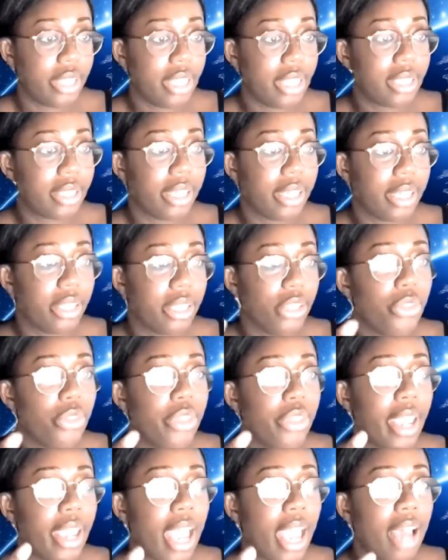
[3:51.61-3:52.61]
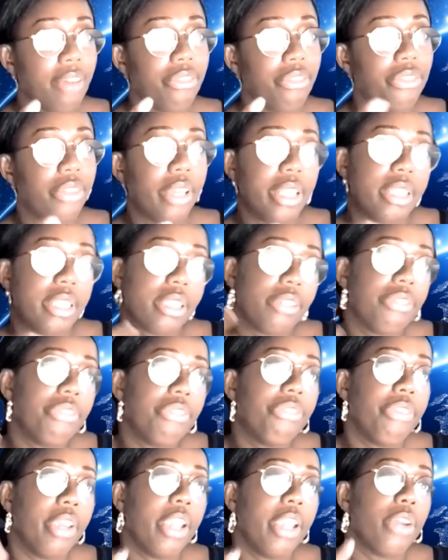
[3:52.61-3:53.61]
It's like, you know, it's a
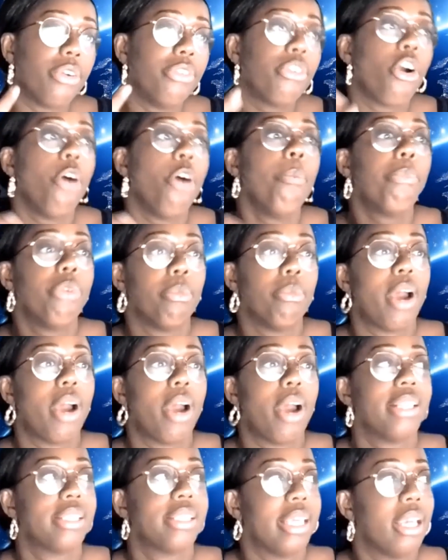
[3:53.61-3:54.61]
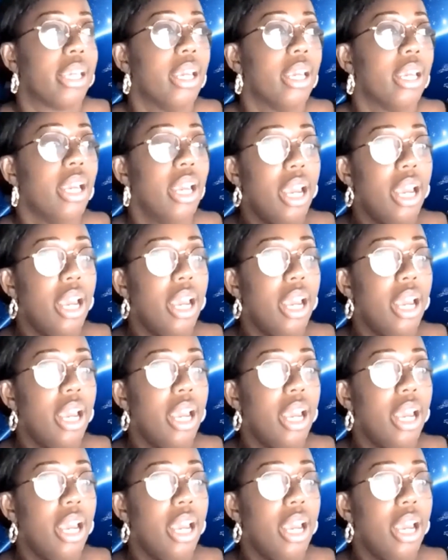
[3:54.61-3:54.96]
fear of compromising